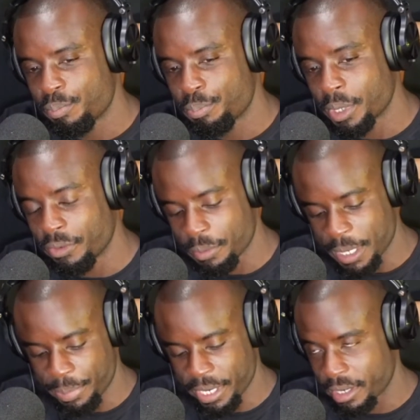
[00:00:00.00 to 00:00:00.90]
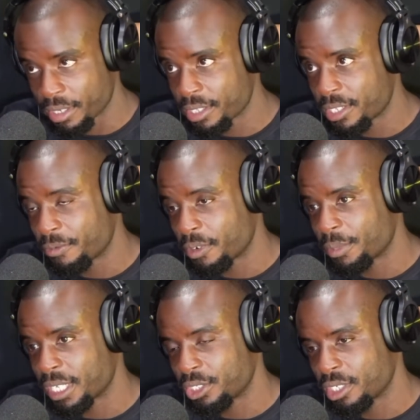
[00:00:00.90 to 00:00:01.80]
both of my parents are from
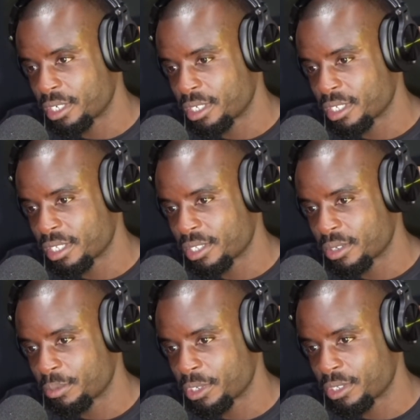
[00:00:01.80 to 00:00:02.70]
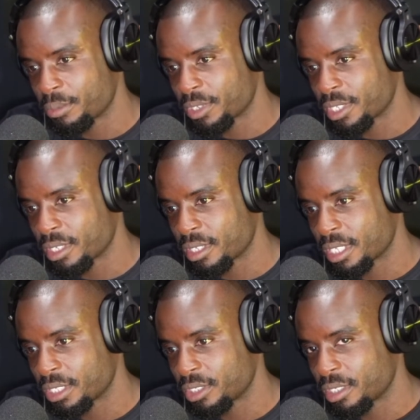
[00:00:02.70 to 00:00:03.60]
Nigeria, so mm-hmm. I'm 100 percent
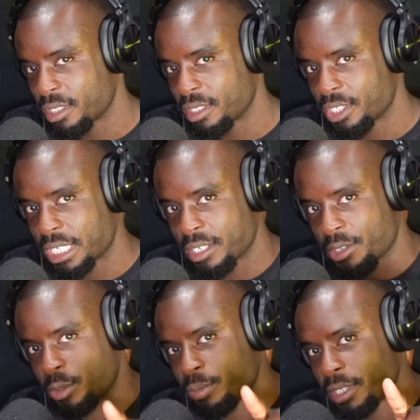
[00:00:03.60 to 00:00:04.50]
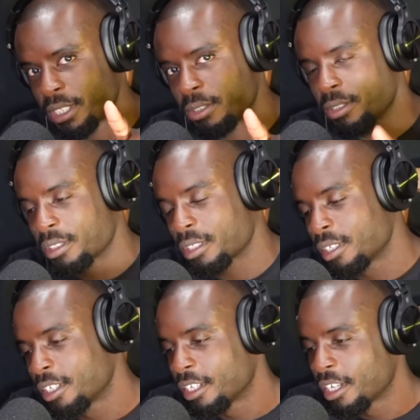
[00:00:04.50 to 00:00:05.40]
Nigeria. Shout out Super Eagles.
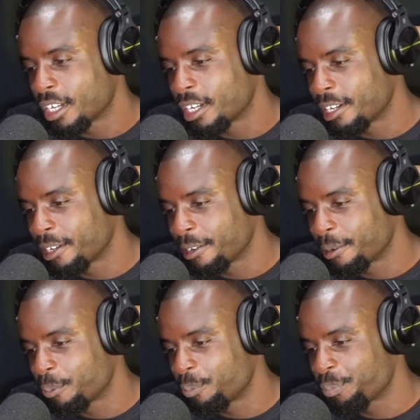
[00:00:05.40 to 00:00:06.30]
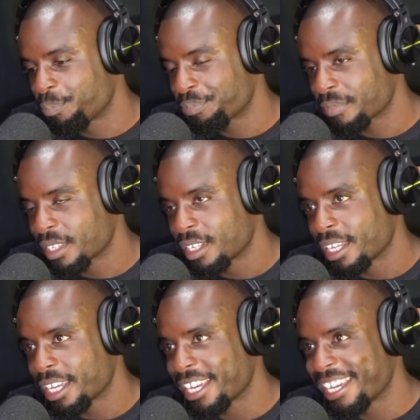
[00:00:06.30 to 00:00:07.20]
Um,
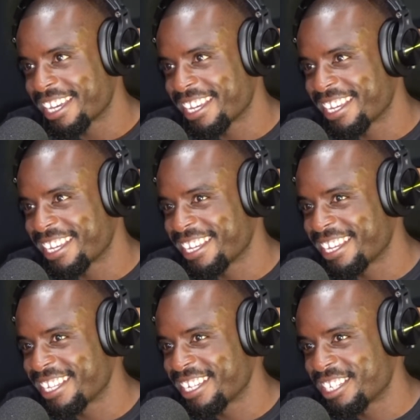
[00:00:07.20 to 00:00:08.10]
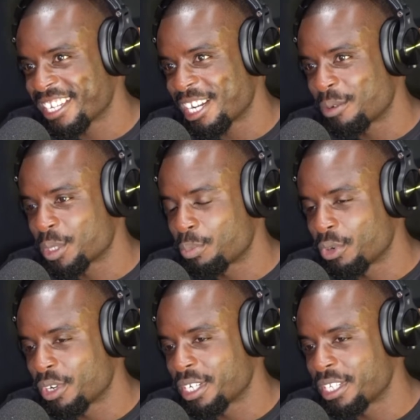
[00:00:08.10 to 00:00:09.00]
and I was
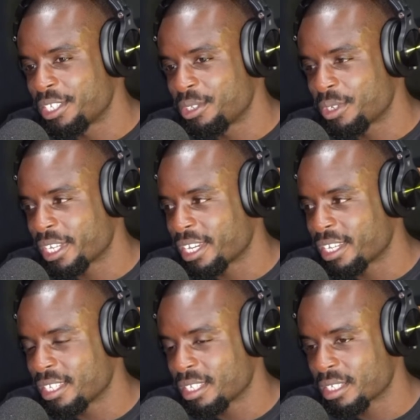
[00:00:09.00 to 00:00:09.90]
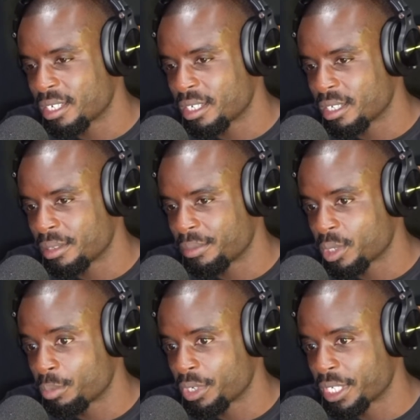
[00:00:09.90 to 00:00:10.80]
born in the UK. Um,
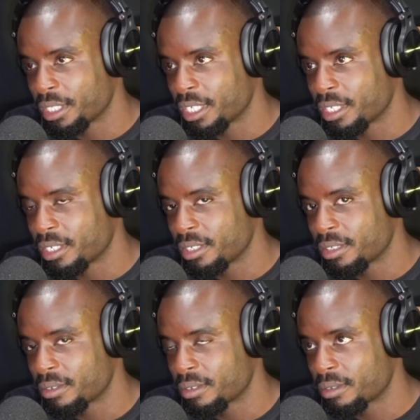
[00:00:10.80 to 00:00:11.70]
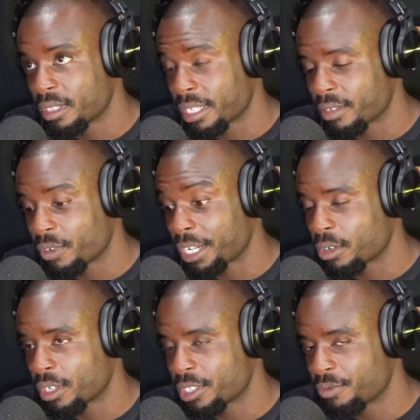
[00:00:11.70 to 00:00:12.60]
so born in London, right
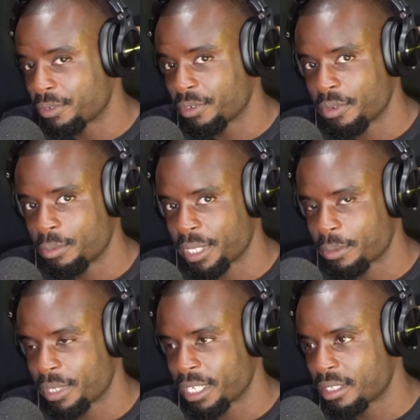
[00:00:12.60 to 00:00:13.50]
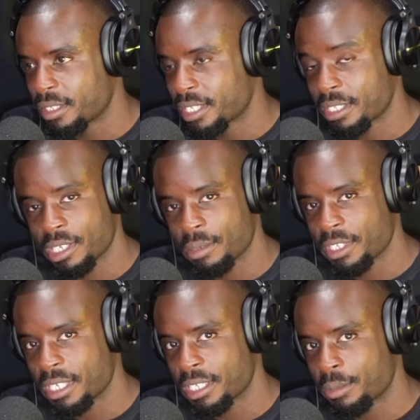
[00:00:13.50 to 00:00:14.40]
across the river from Big Ben, St.
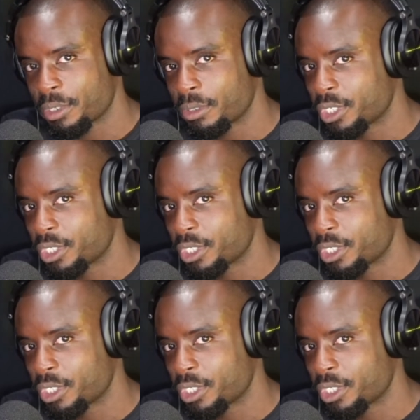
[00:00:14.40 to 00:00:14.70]
Thomas Hospital,